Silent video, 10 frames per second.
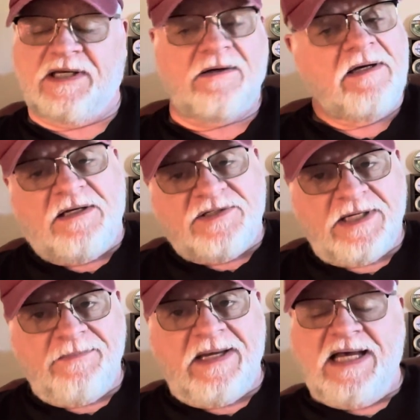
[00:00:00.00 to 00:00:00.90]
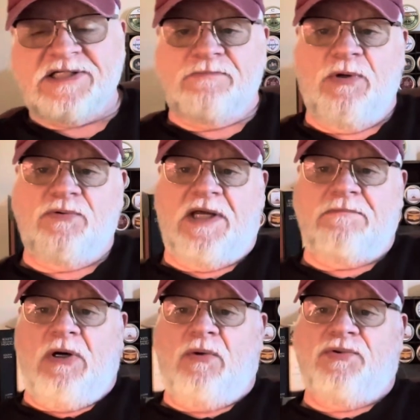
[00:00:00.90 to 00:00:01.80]
Now, some guys smoke
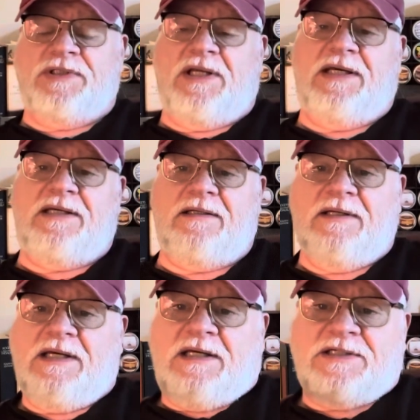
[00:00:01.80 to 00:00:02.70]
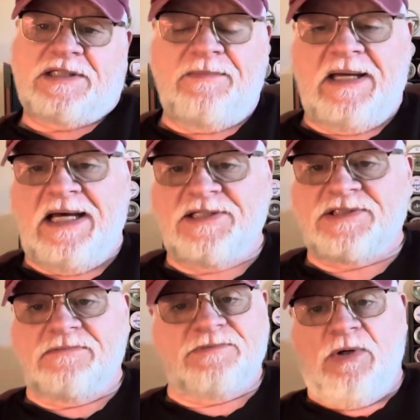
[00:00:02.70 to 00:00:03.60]
10 bowls a day, and some
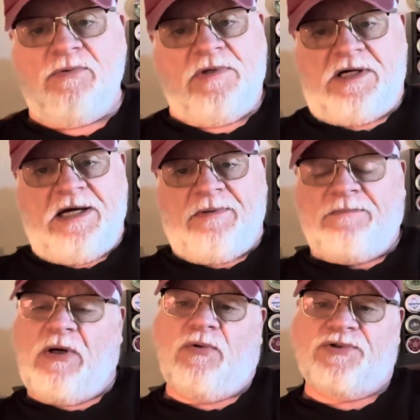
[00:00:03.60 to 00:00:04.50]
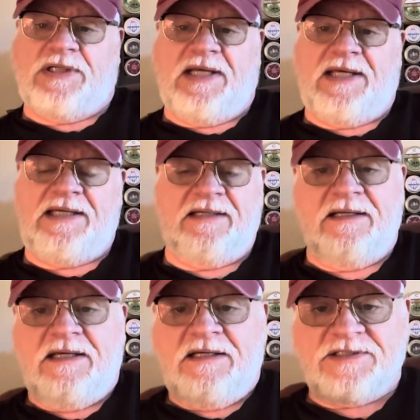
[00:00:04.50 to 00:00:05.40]
guys smoke a couple of bowls a day,
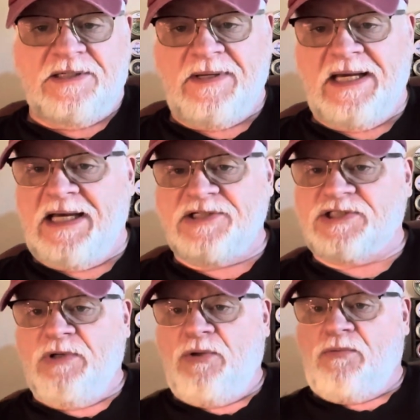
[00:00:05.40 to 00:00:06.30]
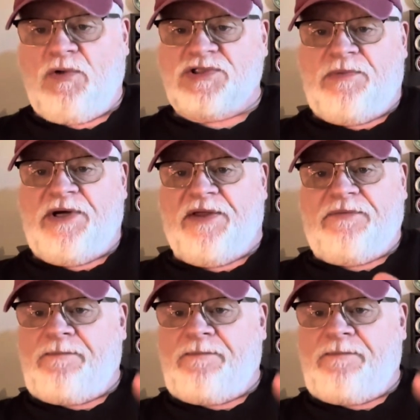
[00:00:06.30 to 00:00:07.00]
and some guys smoke once a month.